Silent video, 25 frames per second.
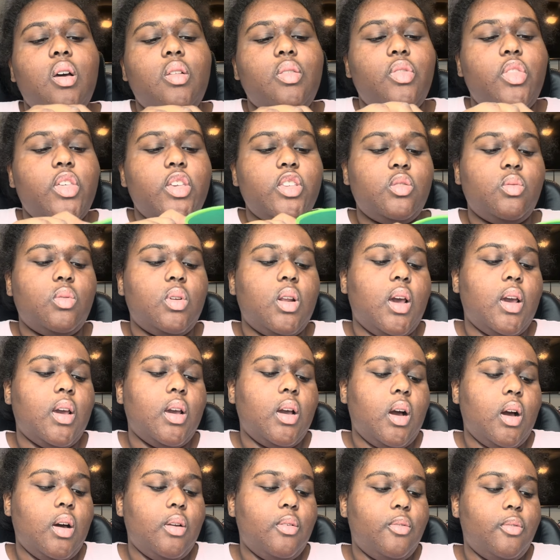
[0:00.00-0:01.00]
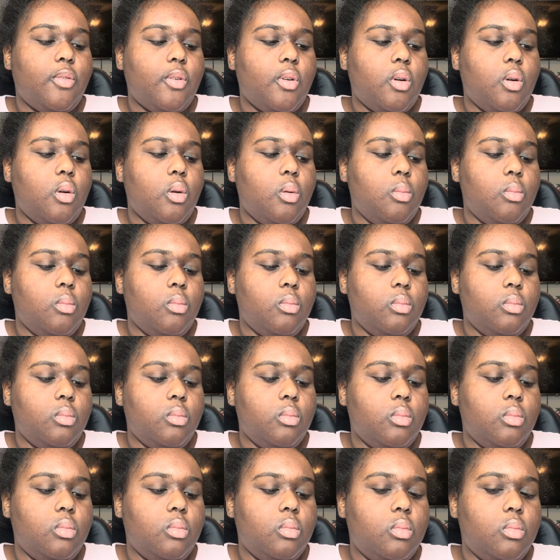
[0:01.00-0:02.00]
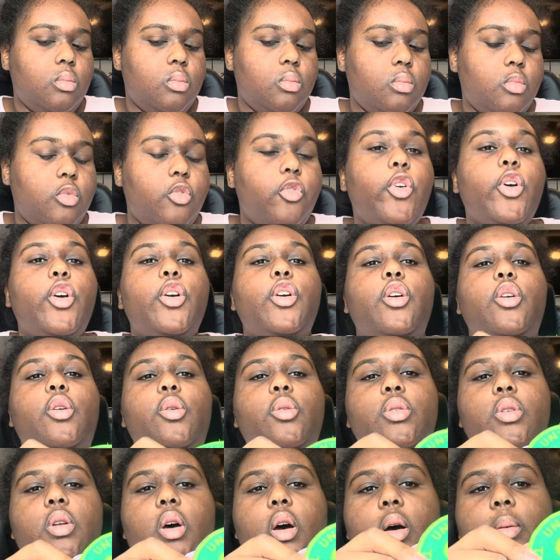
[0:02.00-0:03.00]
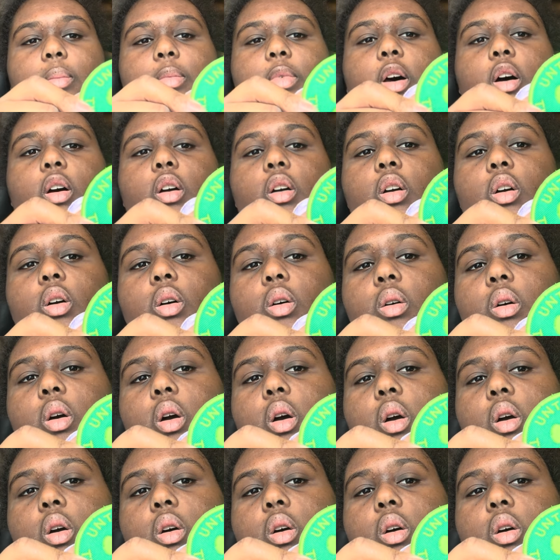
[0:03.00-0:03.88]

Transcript: This one I got from Virgo Dog Co.